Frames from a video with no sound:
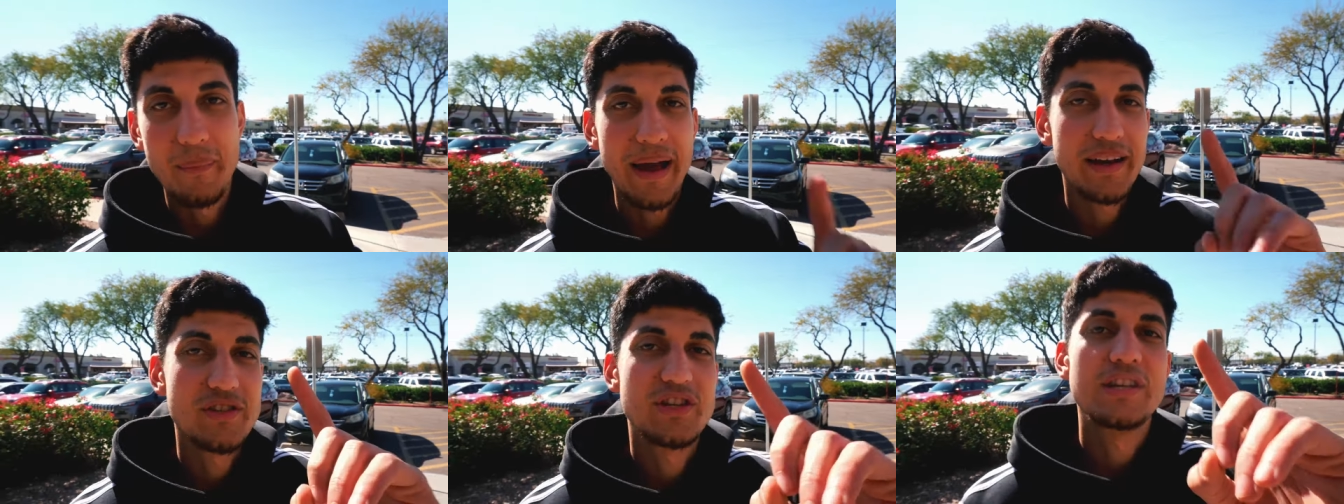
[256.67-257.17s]

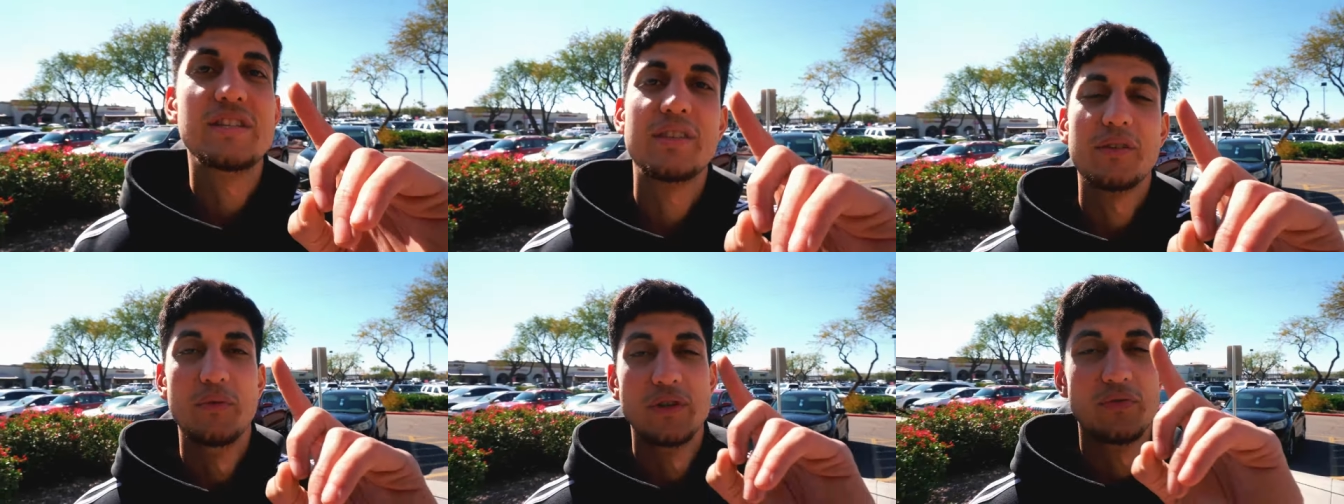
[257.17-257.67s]
Mac and
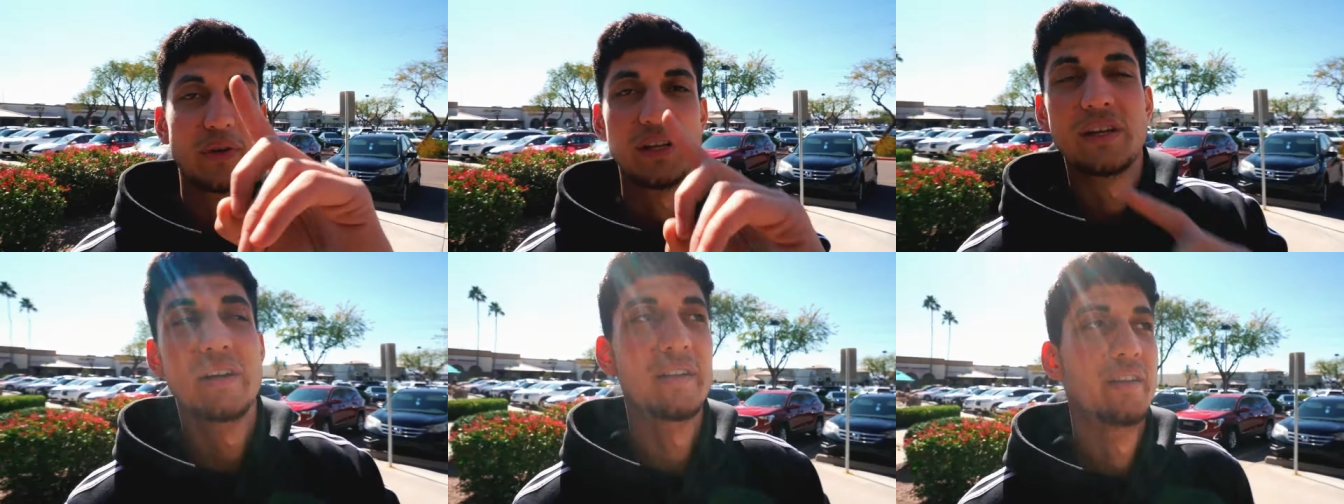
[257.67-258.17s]
cheese was
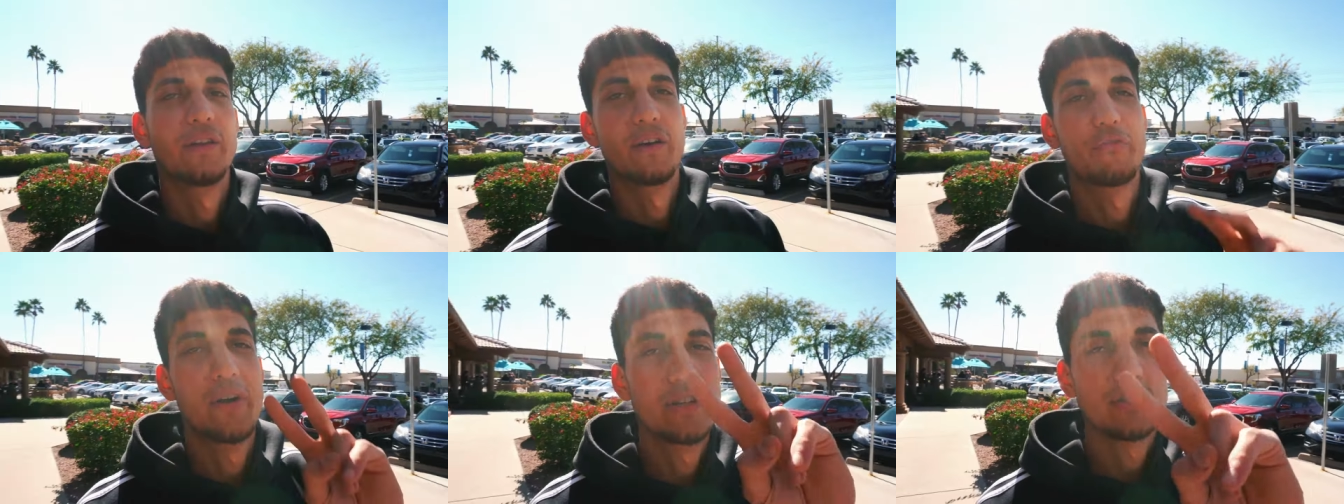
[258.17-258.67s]
really good.
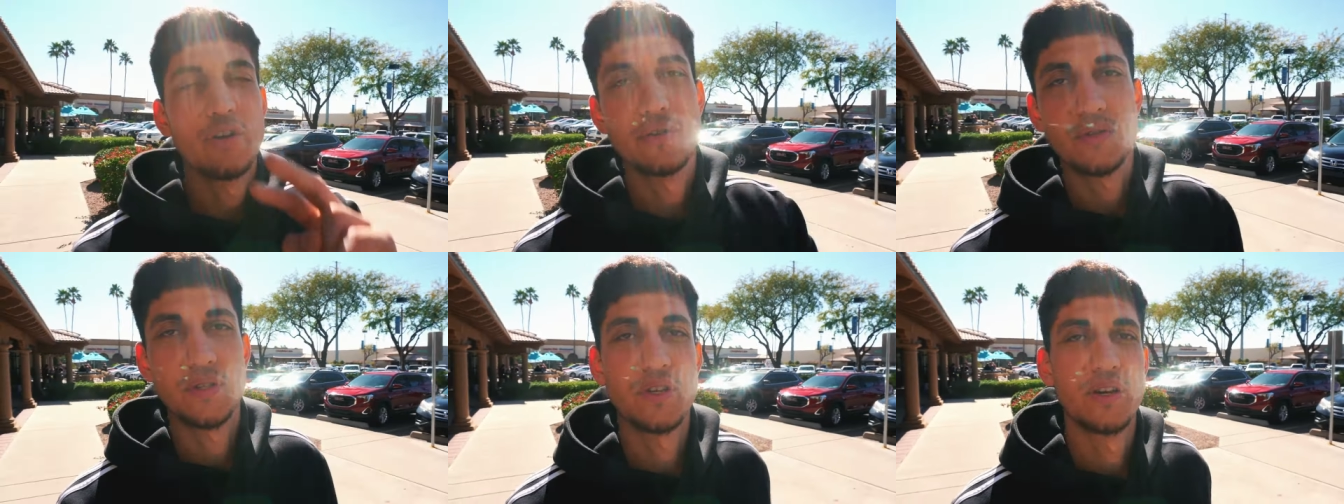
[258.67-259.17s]
The French
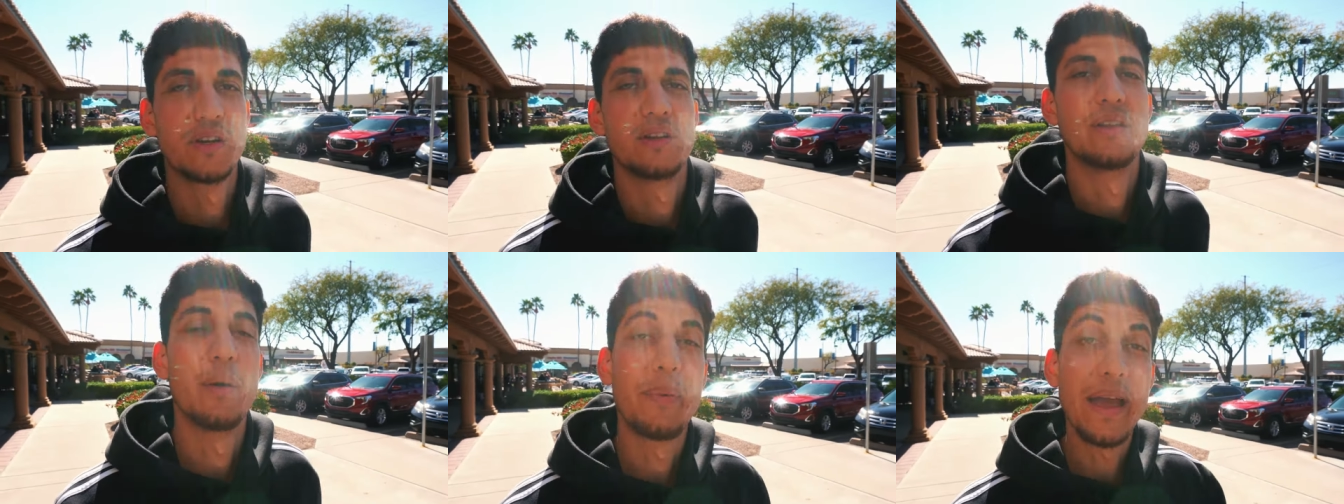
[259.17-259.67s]
toast was
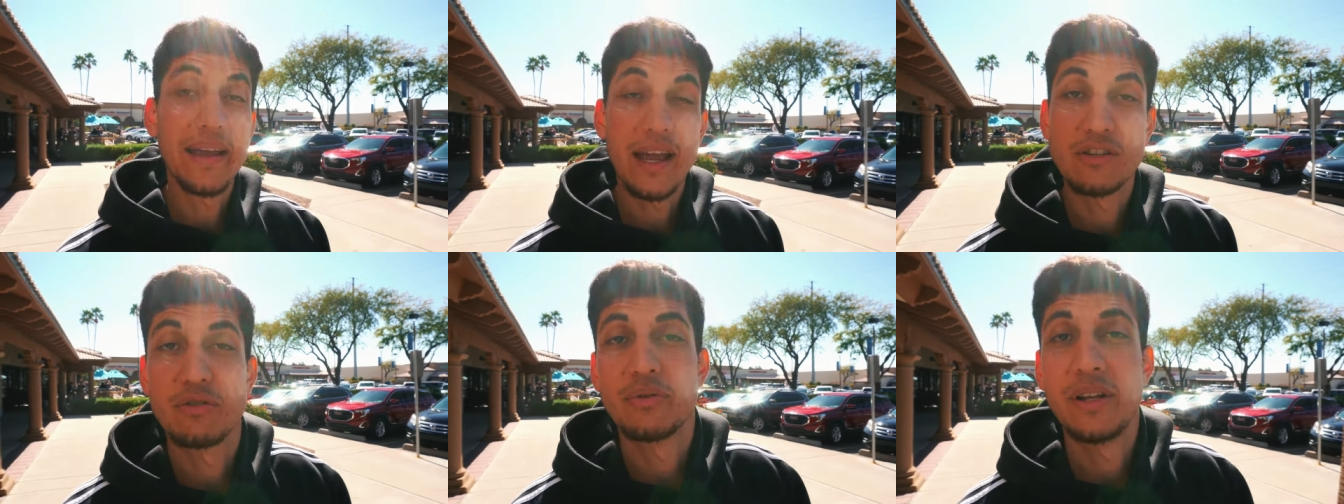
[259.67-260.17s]
good. The
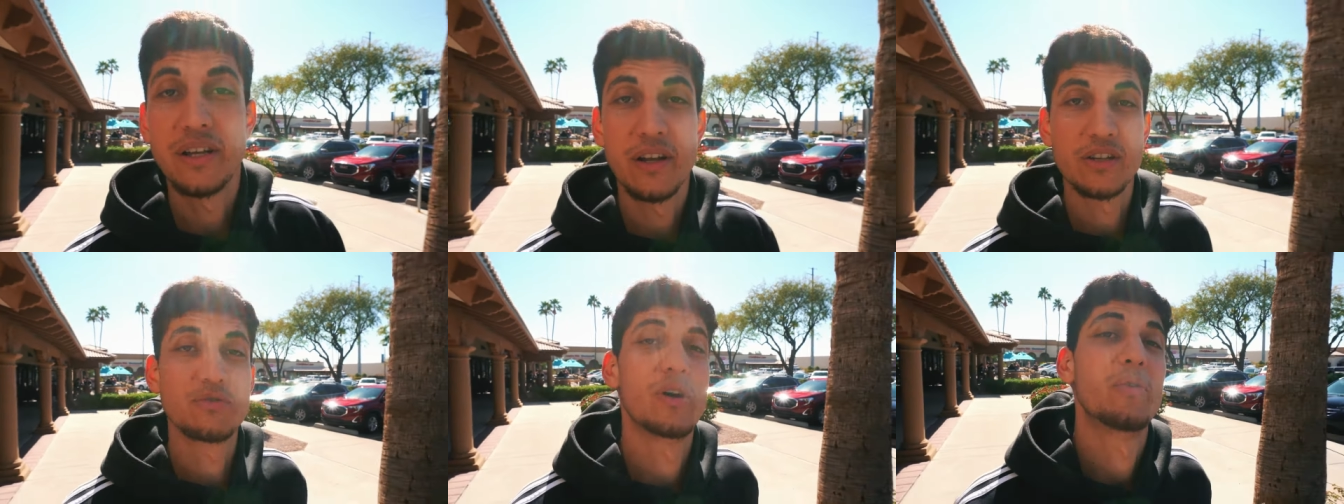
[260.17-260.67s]
pancakes were really
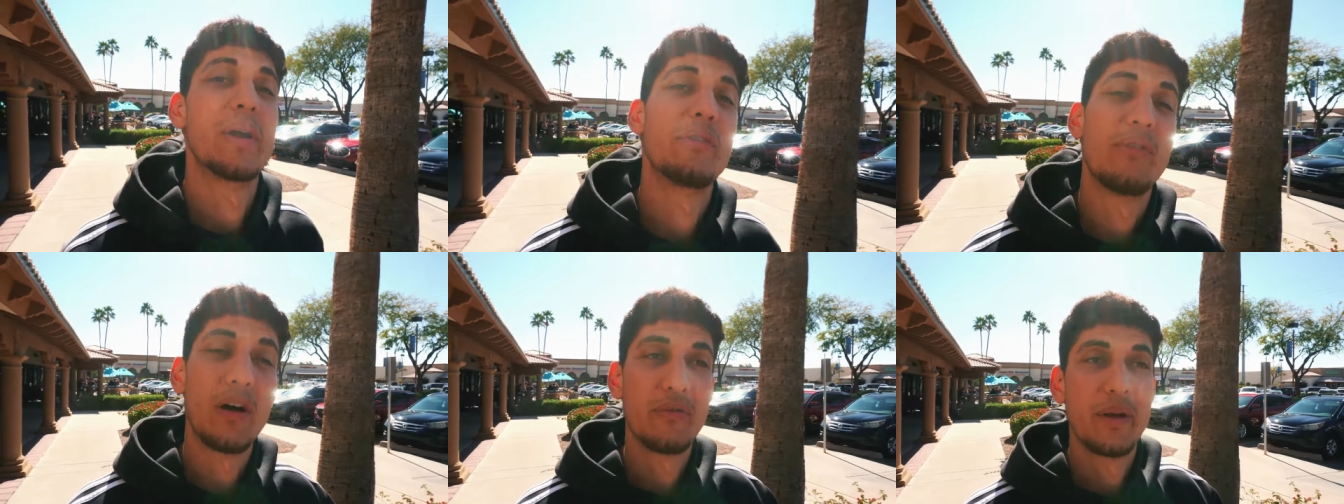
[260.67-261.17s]
good as well,
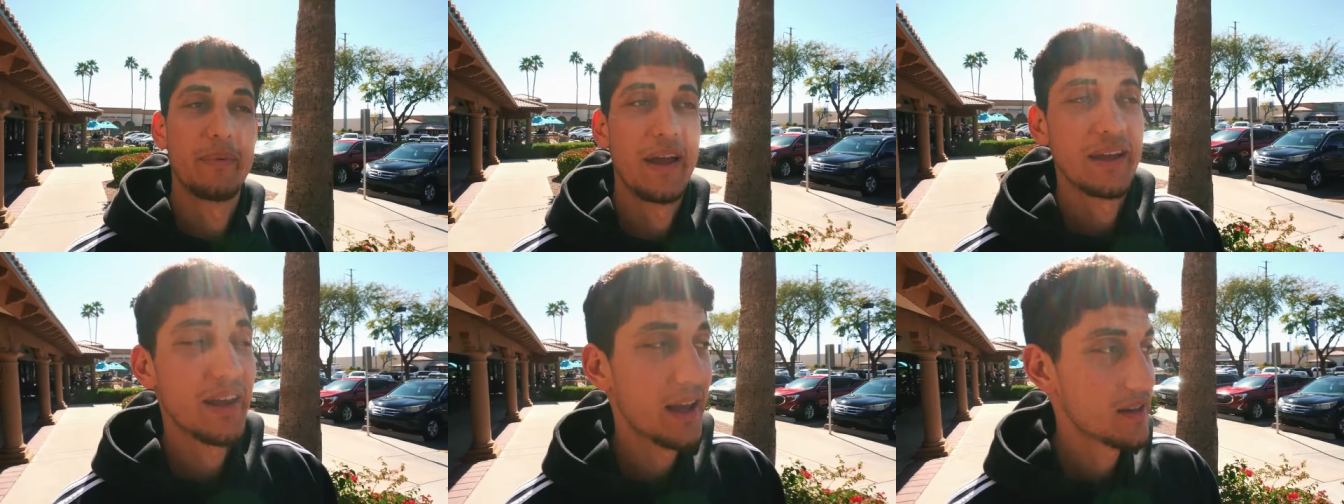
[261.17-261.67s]
red velvet
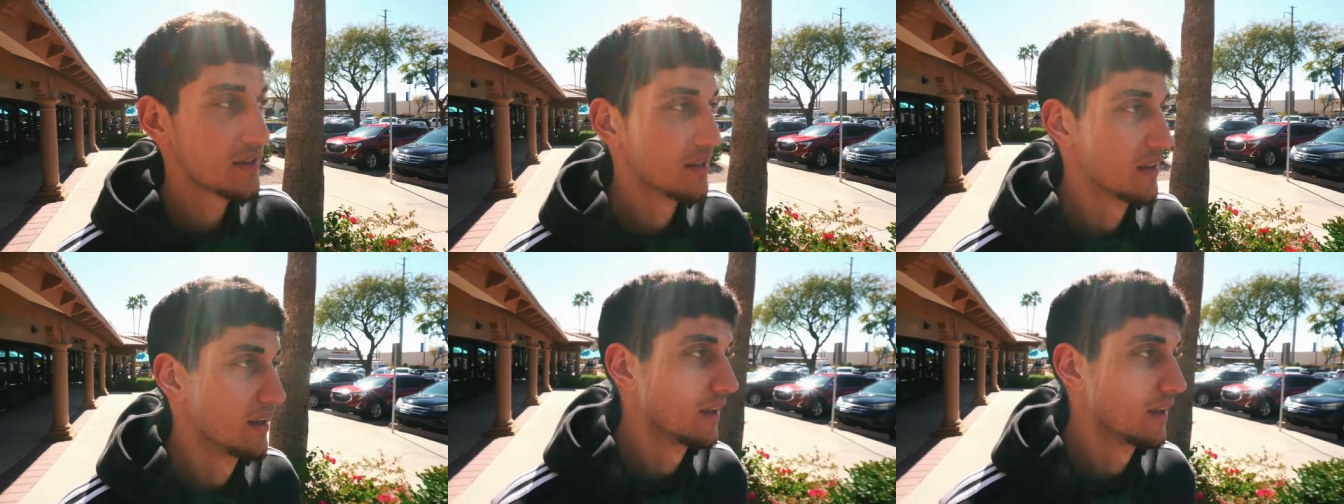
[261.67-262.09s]
pancakes.